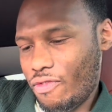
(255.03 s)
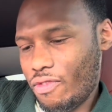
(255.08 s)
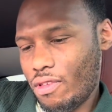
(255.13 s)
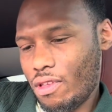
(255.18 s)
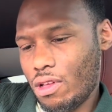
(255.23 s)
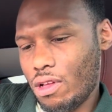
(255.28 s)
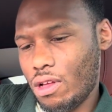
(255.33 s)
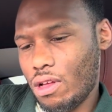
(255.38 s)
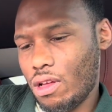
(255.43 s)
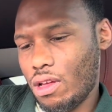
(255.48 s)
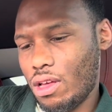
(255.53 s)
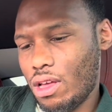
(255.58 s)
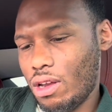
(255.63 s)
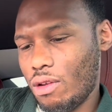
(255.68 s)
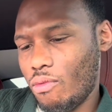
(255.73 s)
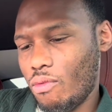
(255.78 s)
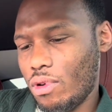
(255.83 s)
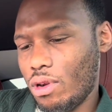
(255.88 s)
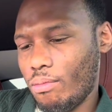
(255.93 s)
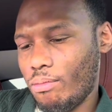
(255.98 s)
Oh, I
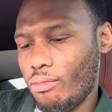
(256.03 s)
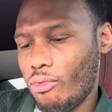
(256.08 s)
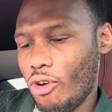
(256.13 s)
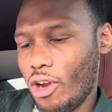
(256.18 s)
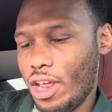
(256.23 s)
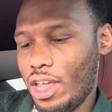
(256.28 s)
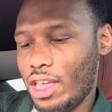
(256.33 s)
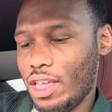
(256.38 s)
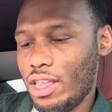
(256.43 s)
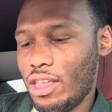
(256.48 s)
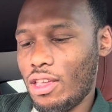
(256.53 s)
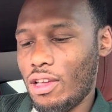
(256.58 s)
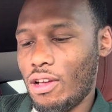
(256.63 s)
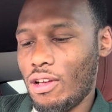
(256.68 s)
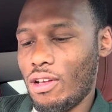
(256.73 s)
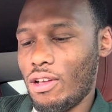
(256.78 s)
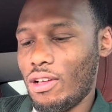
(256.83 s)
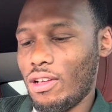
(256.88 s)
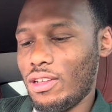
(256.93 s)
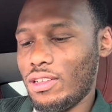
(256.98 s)
don't want to break it,
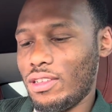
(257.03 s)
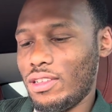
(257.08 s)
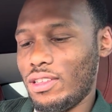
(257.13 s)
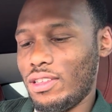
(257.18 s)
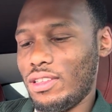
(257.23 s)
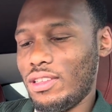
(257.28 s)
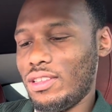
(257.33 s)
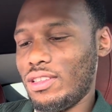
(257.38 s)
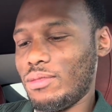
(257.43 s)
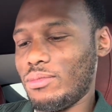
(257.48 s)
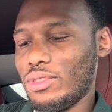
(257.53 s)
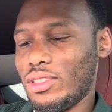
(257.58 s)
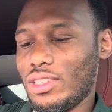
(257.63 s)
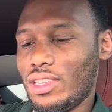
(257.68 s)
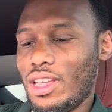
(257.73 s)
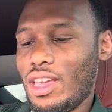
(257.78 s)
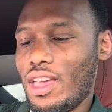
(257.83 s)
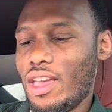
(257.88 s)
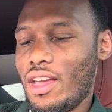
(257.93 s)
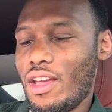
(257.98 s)
y'all. I'm
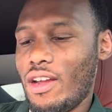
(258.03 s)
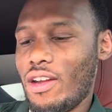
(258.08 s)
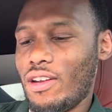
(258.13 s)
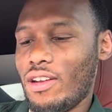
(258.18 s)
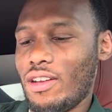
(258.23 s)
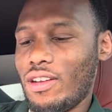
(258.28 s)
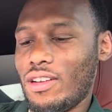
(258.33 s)
scared.